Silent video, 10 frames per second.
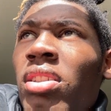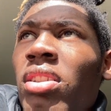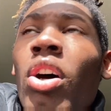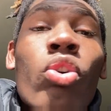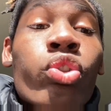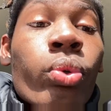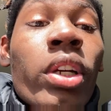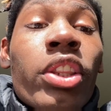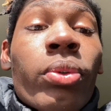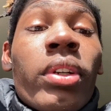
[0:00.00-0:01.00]
No,
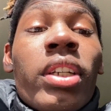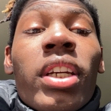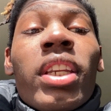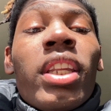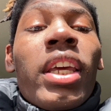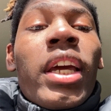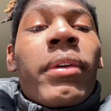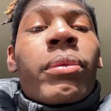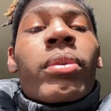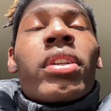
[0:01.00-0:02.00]
three, three, yeah, it did
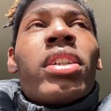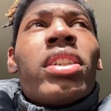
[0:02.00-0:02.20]
have three.